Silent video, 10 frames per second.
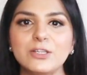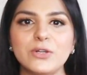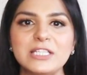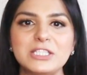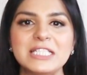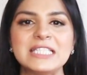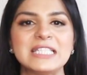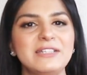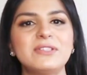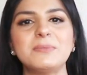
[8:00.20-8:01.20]
any questions,
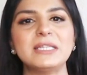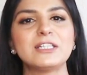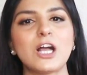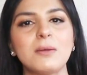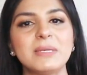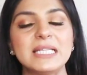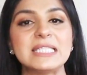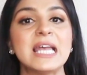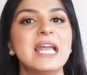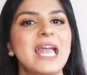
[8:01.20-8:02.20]
leave them in the
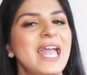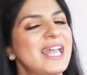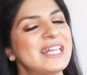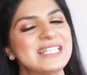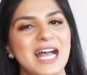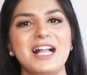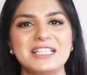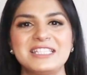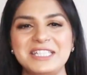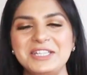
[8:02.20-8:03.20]
comments, and I'll
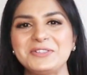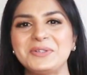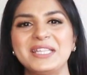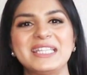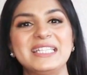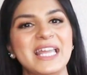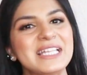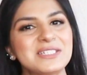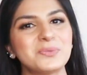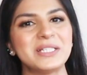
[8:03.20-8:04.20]
see you in the
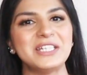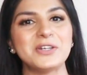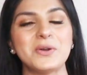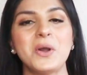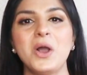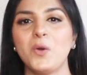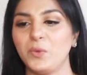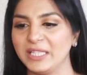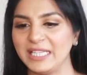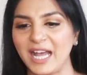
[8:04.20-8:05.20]
next video
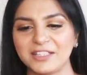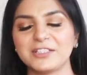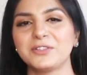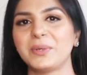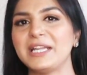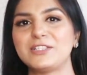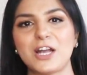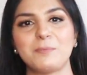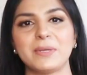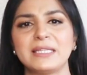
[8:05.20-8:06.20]
with another great
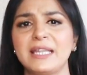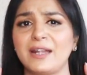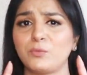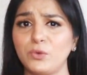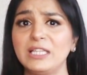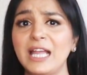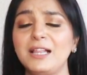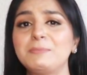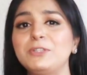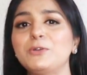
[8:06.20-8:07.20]
topic that will
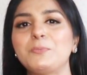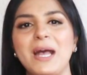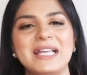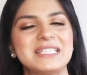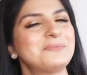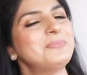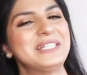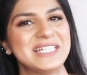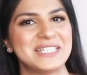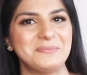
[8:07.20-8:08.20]
help you pass the
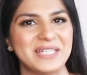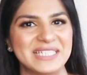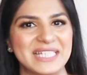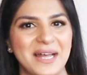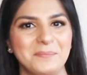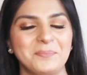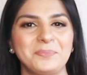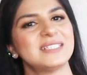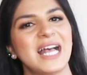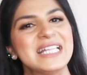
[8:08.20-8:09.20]
PTCB exam.
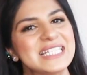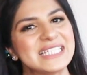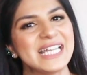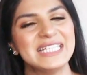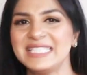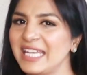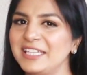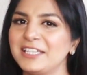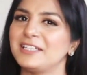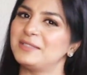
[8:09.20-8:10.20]
Until then, take
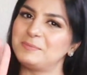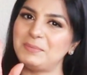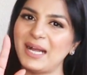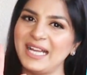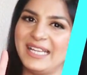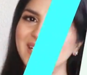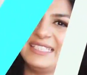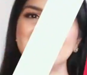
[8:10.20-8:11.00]
care. Bye.